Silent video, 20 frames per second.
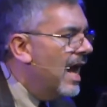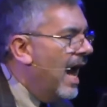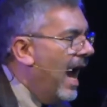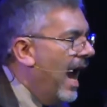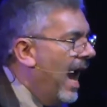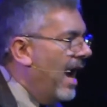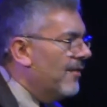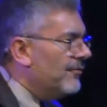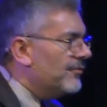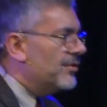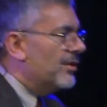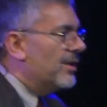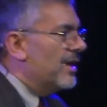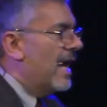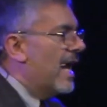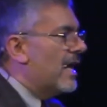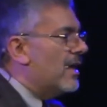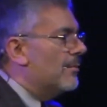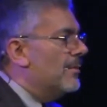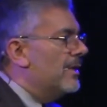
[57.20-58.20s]
After
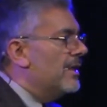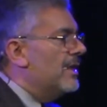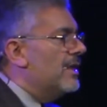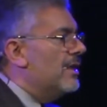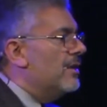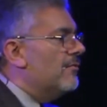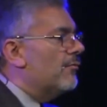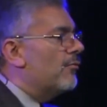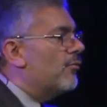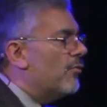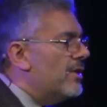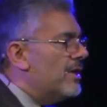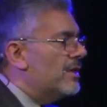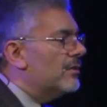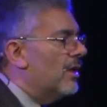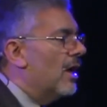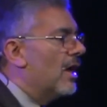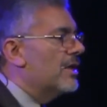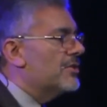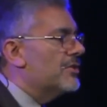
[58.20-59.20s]
Adam and Eve
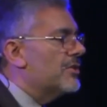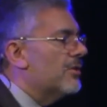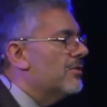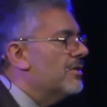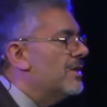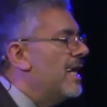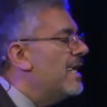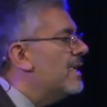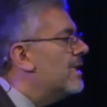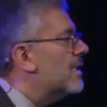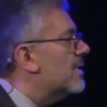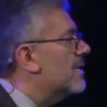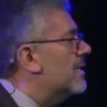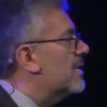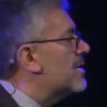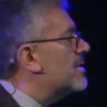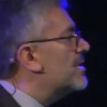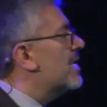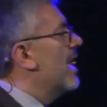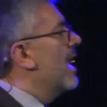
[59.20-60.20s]
realize their
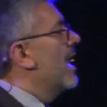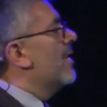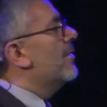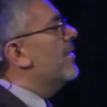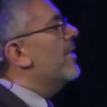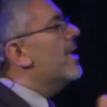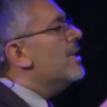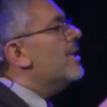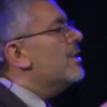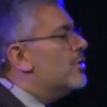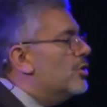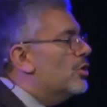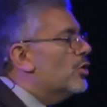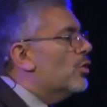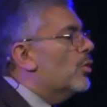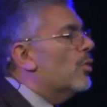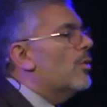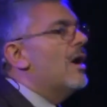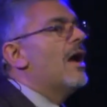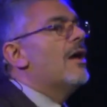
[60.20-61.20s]
nakedness, they
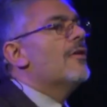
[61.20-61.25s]
do